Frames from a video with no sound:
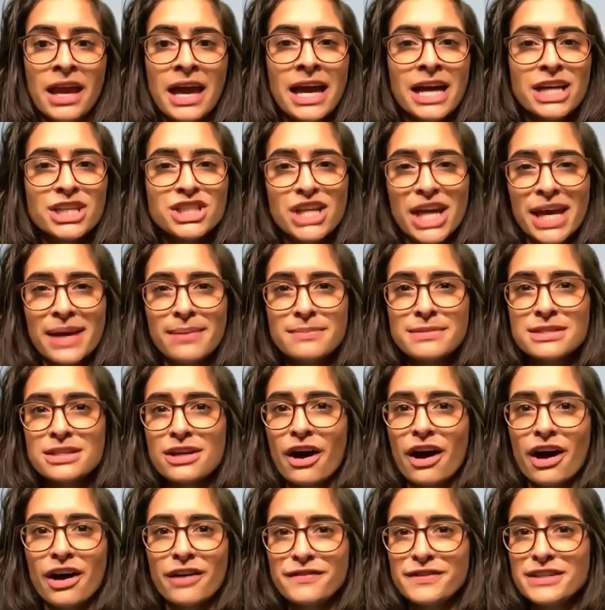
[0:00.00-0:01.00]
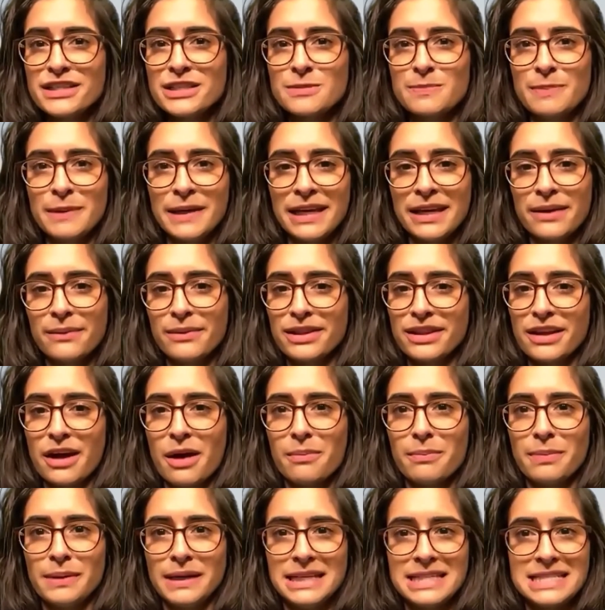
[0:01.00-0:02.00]
James, after speaking with
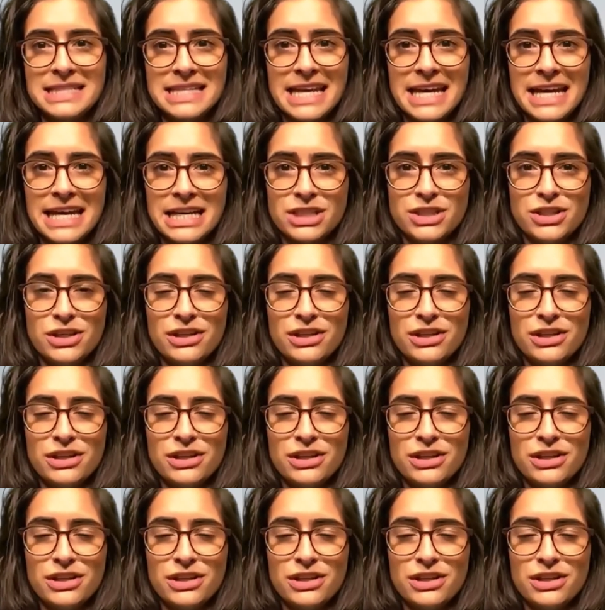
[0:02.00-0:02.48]
companies here,